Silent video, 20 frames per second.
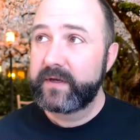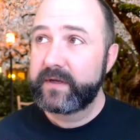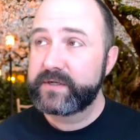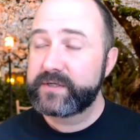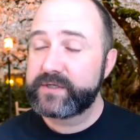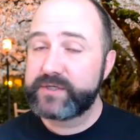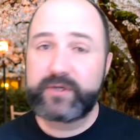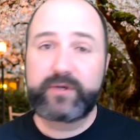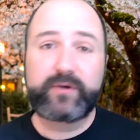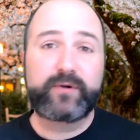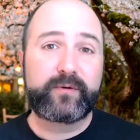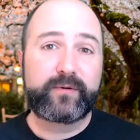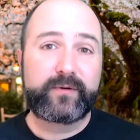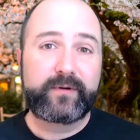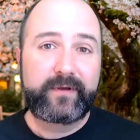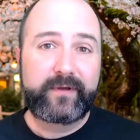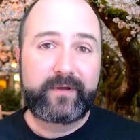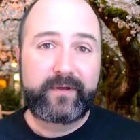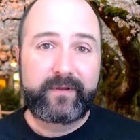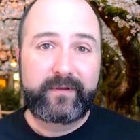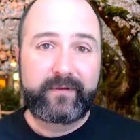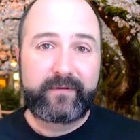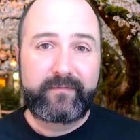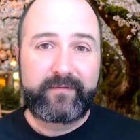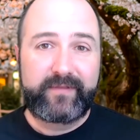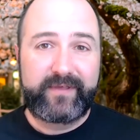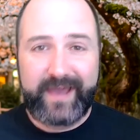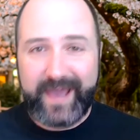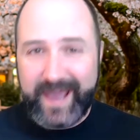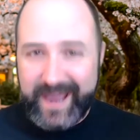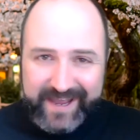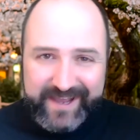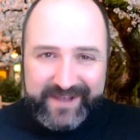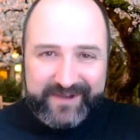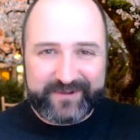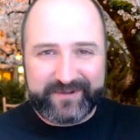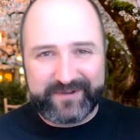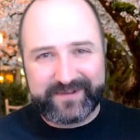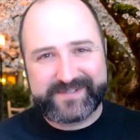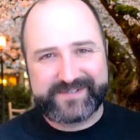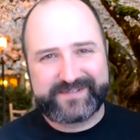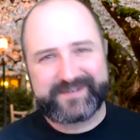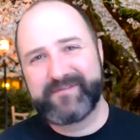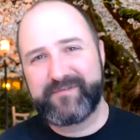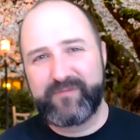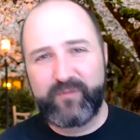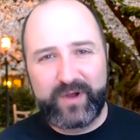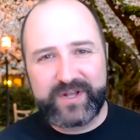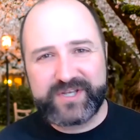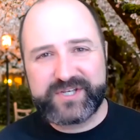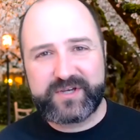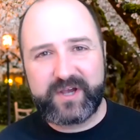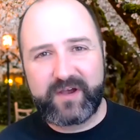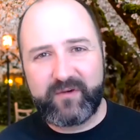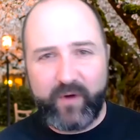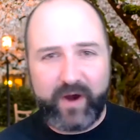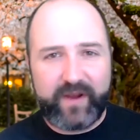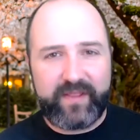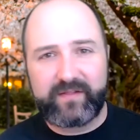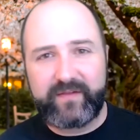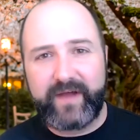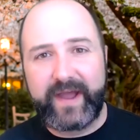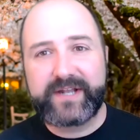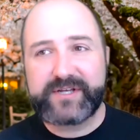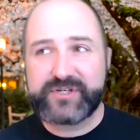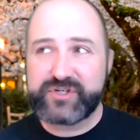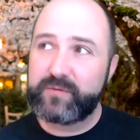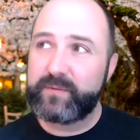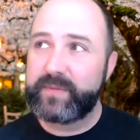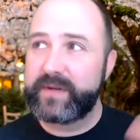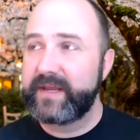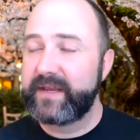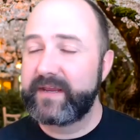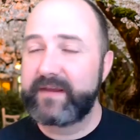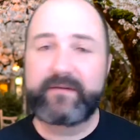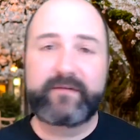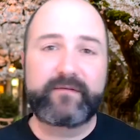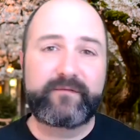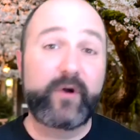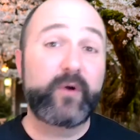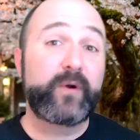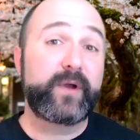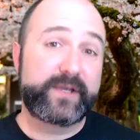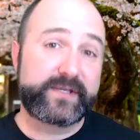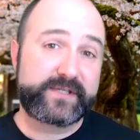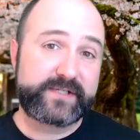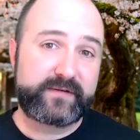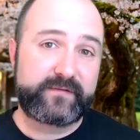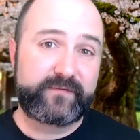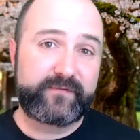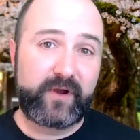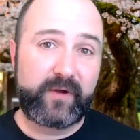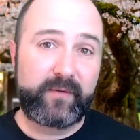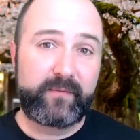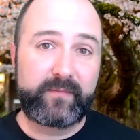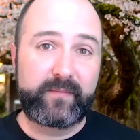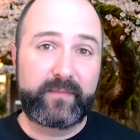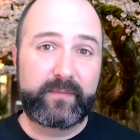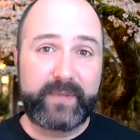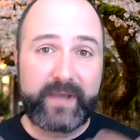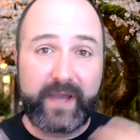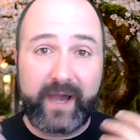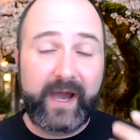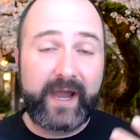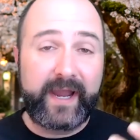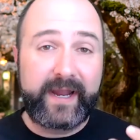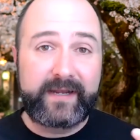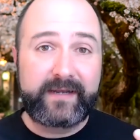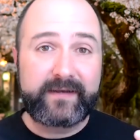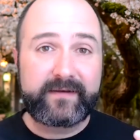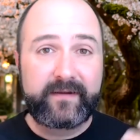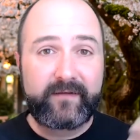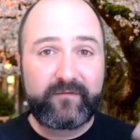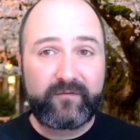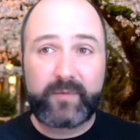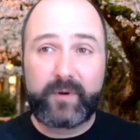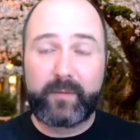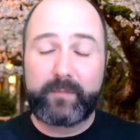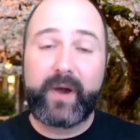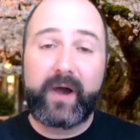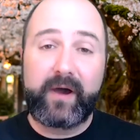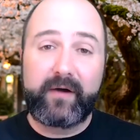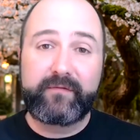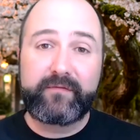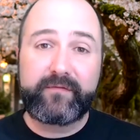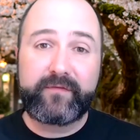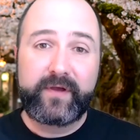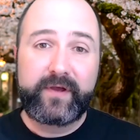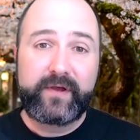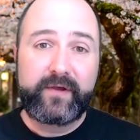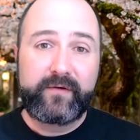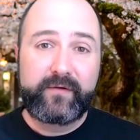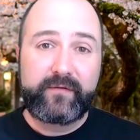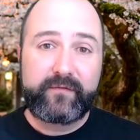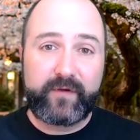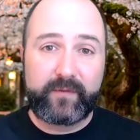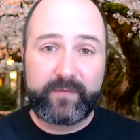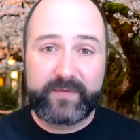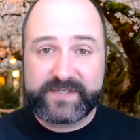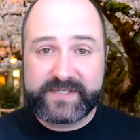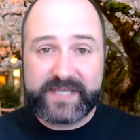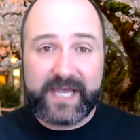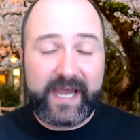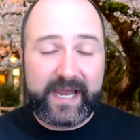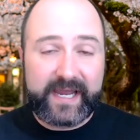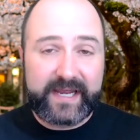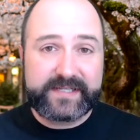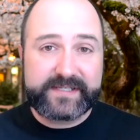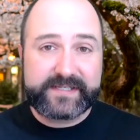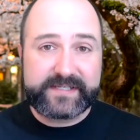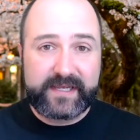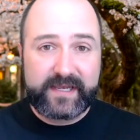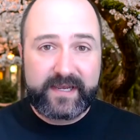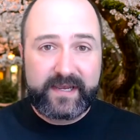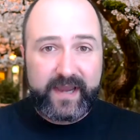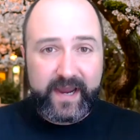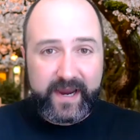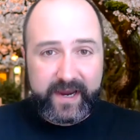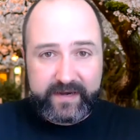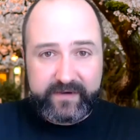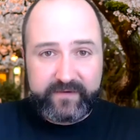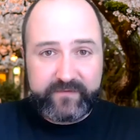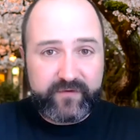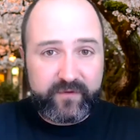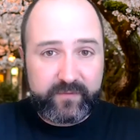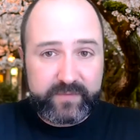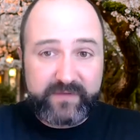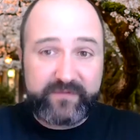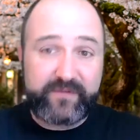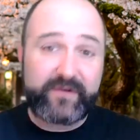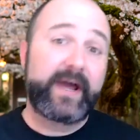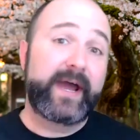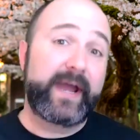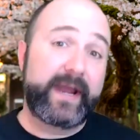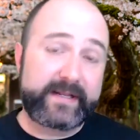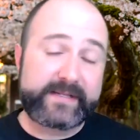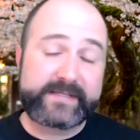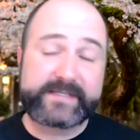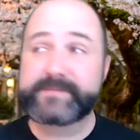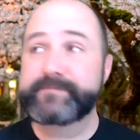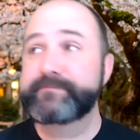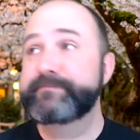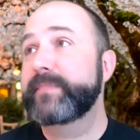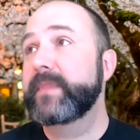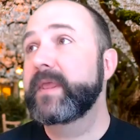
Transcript: Two, the angles of where the light should be focused, from behind, from above, from the sides, and from different heights.